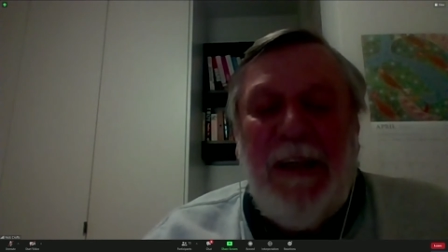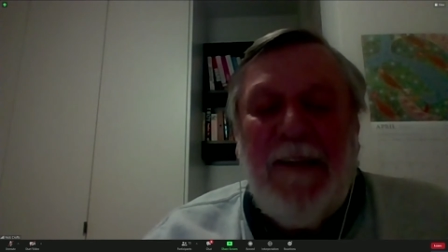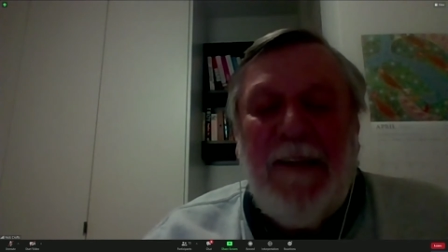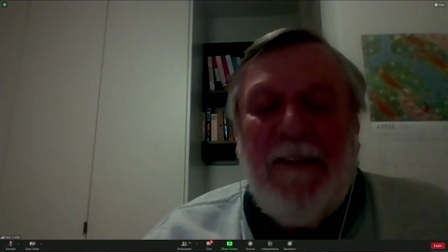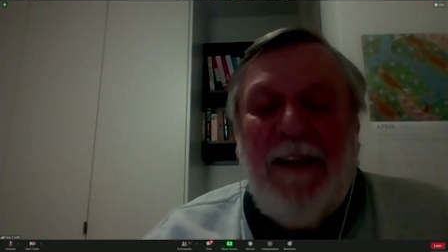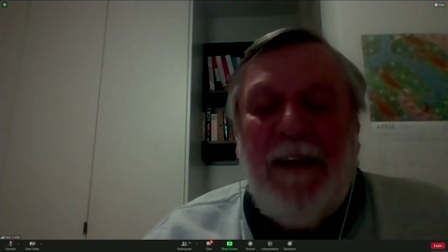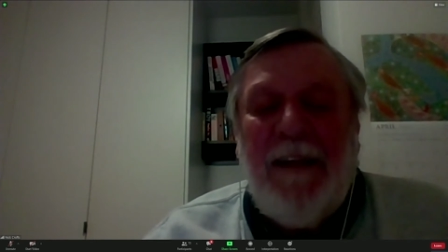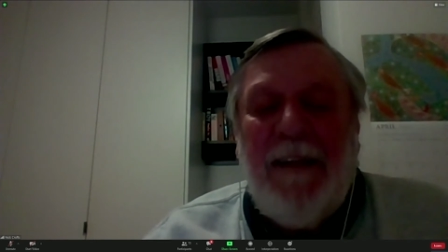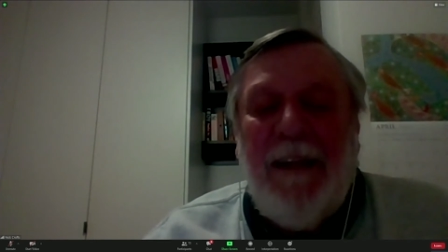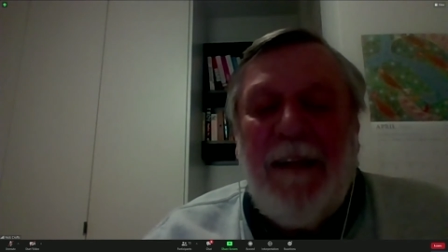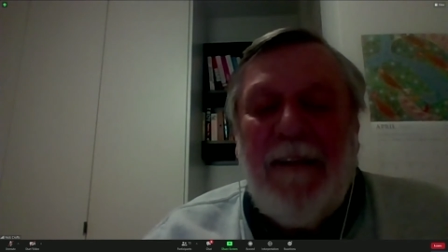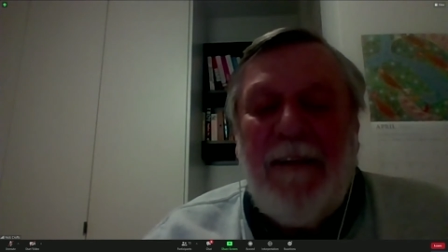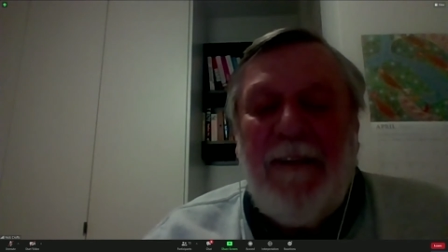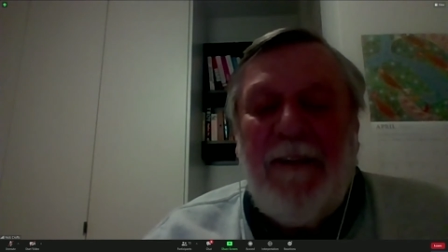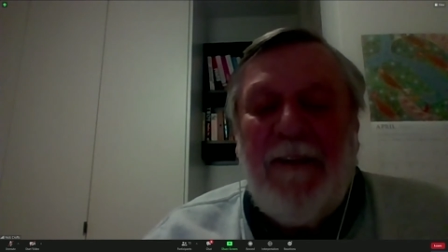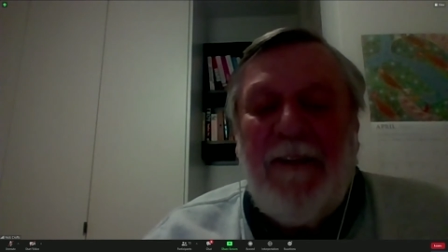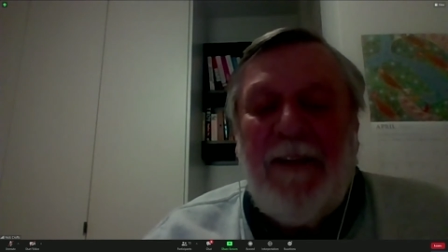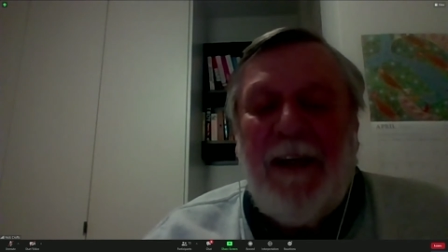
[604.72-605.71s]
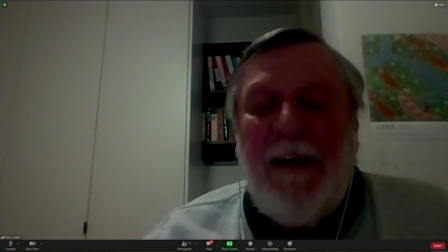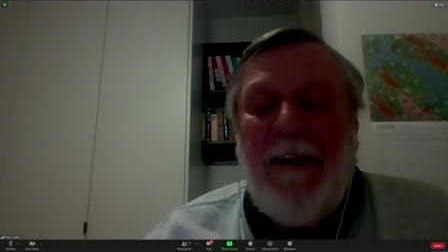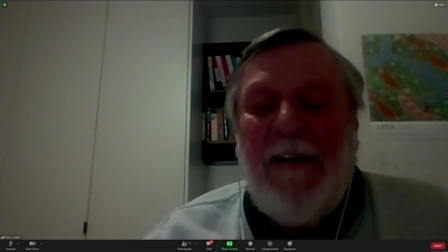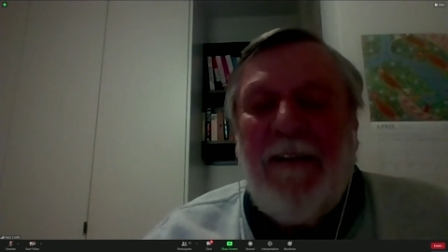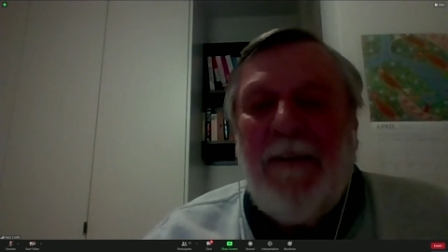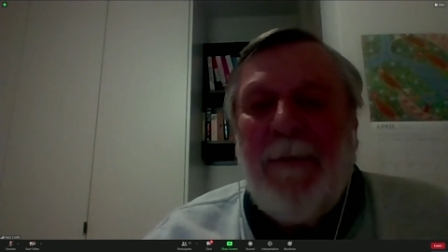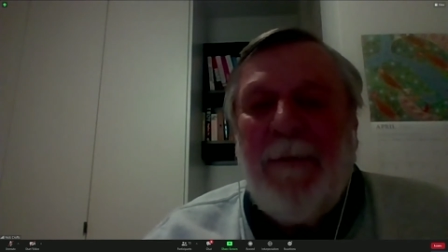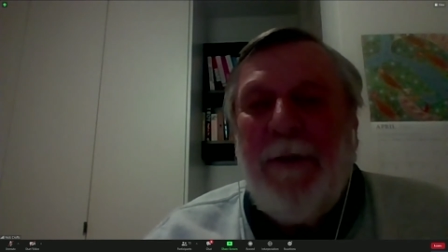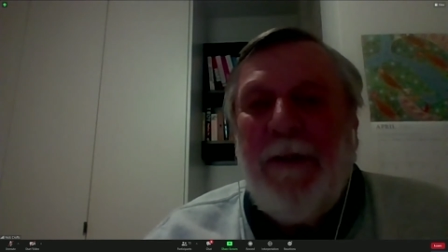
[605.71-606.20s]
has done nothing to
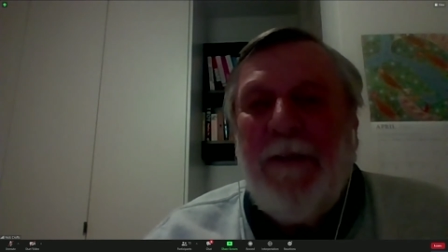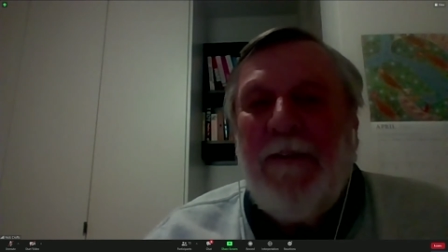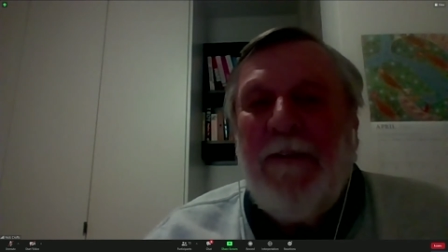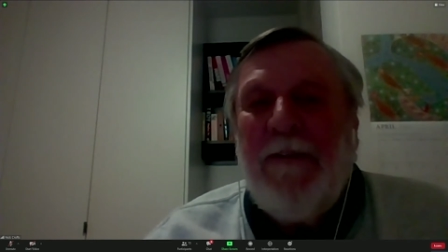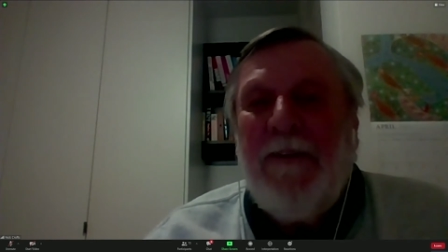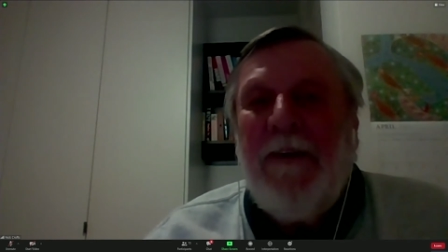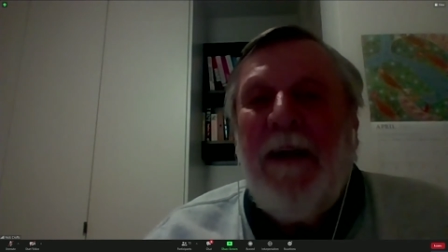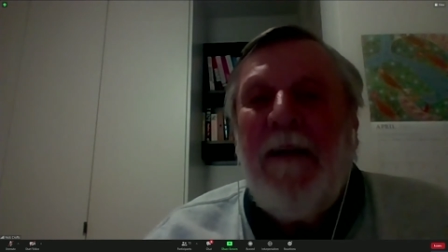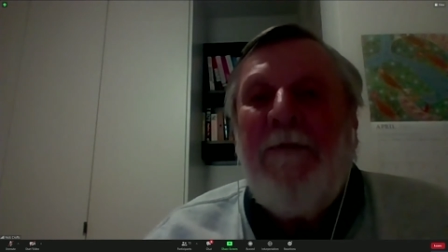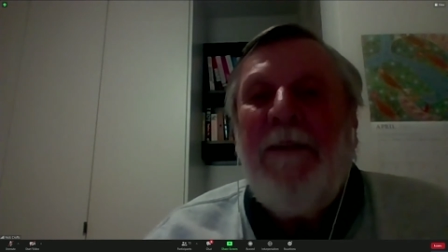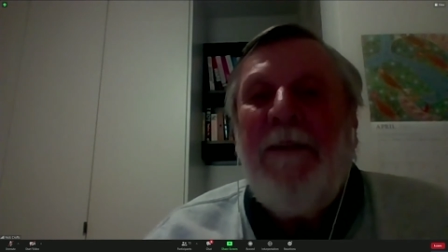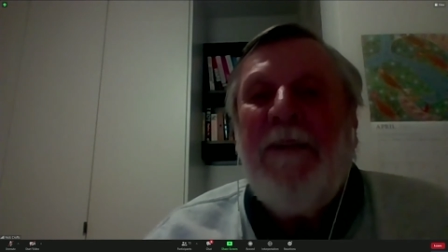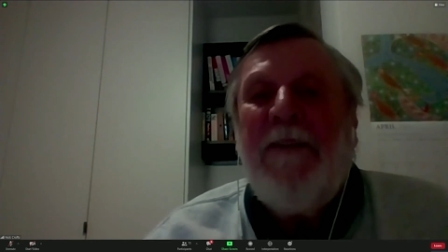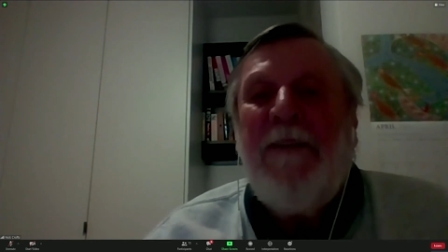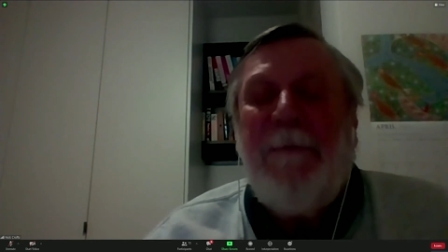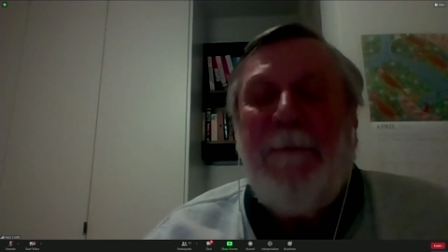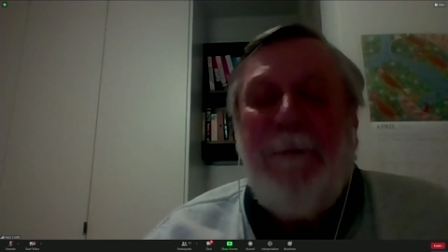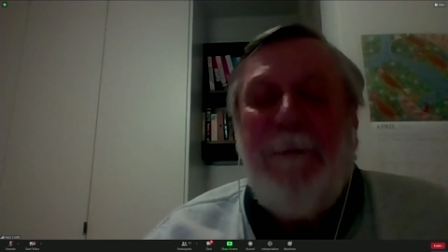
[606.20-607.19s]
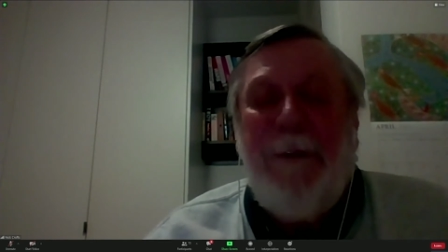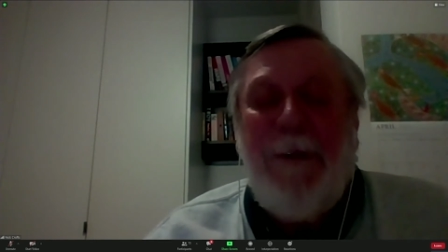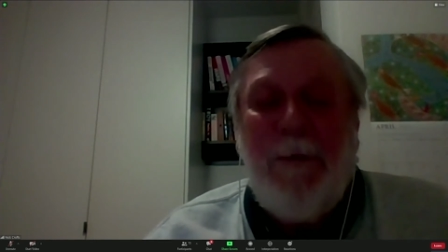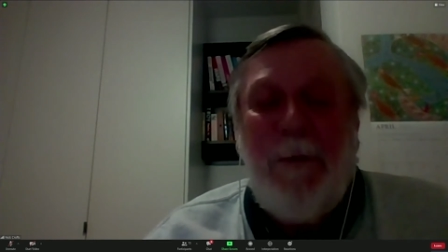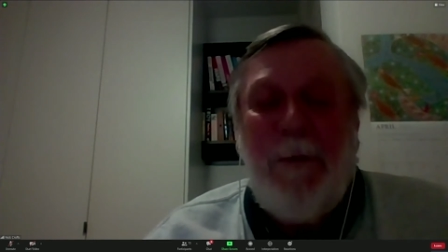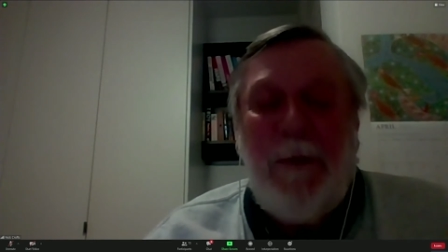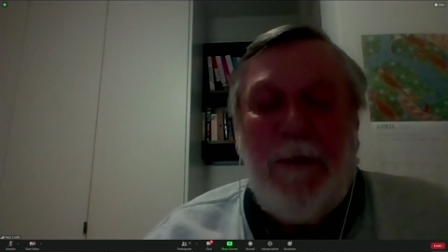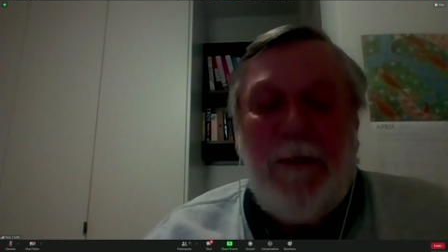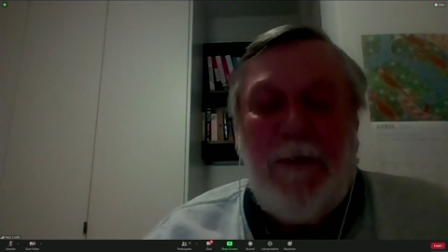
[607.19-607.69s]
change the person's life except for the
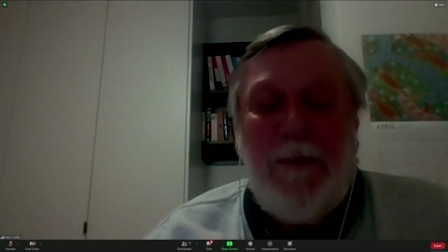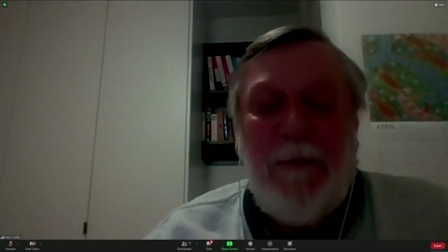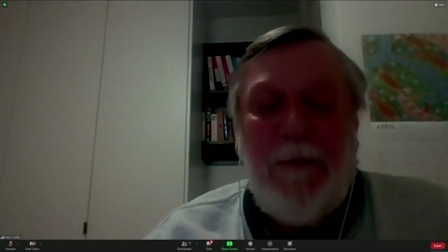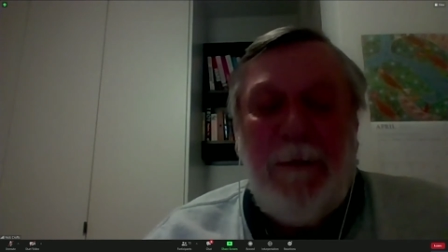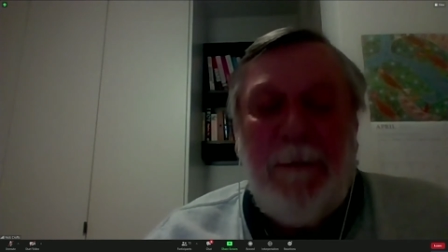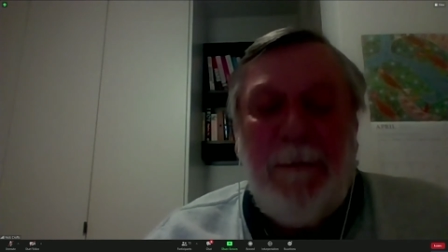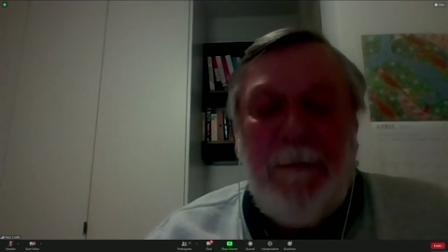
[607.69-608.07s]
worse.